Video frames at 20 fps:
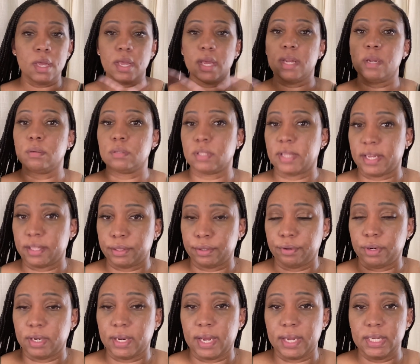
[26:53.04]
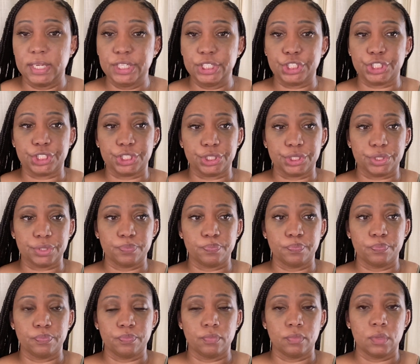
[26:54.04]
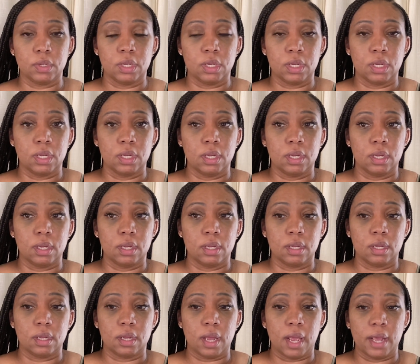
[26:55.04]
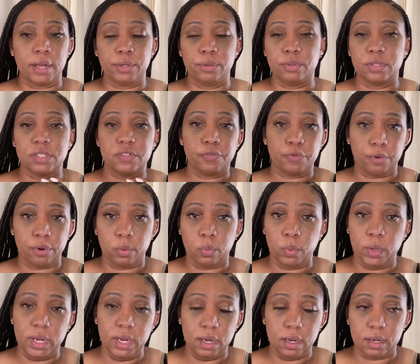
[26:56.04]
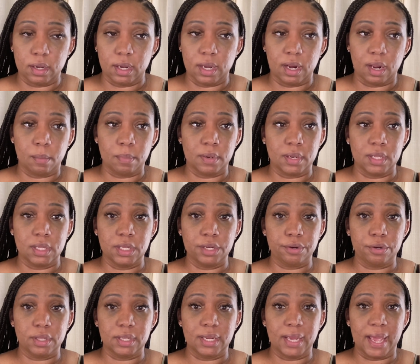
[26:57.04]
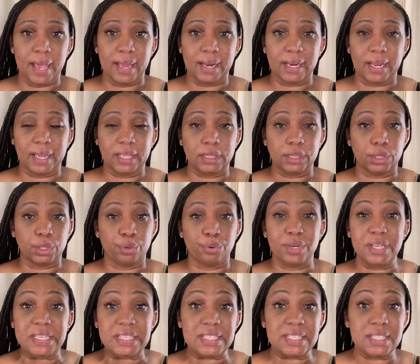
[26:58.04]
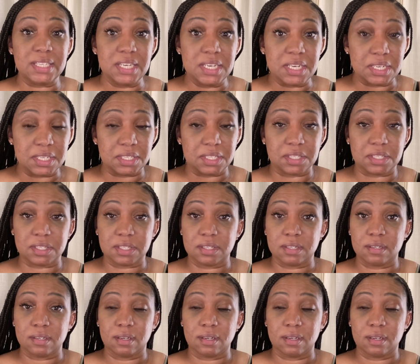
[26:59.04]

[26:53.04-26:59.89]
It was like 39 inches. I do this for a week and I'm literally at like 36.